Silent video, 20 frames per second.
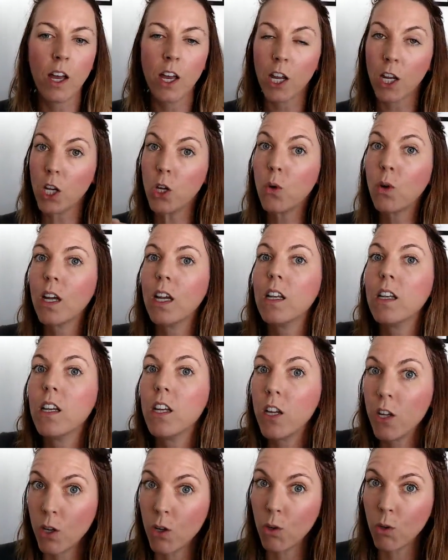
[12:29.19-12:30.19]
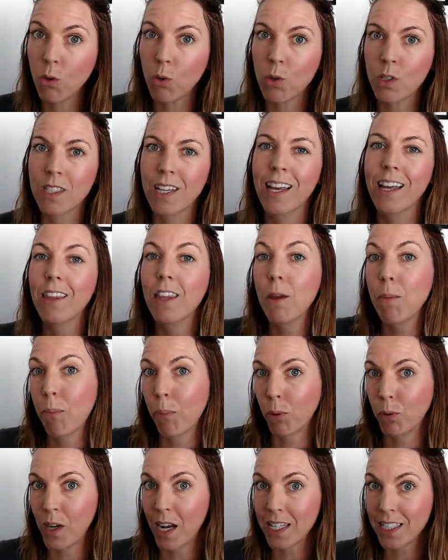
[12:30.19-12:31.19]
you can use the
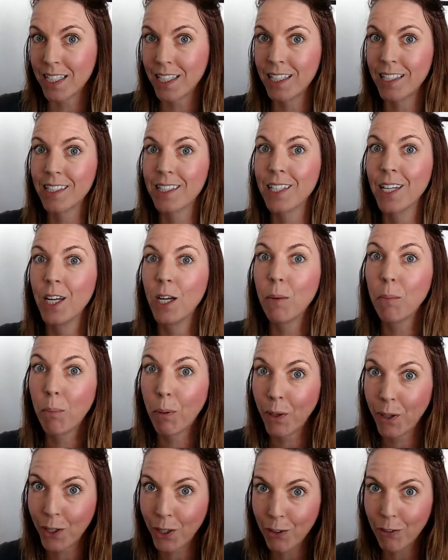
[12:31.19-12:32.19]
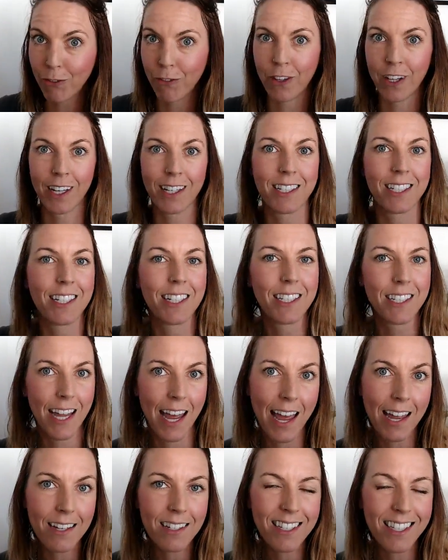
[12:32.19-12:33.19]
present perfect
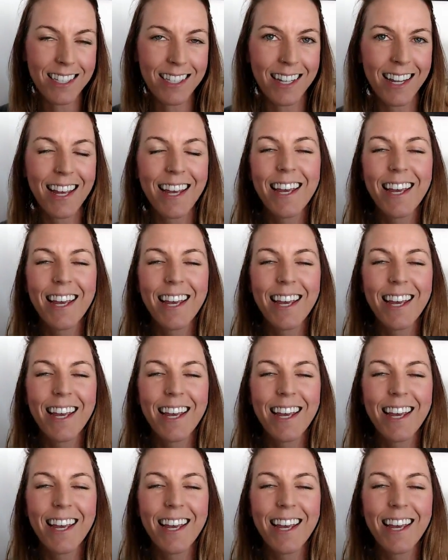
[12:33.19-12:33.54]
tense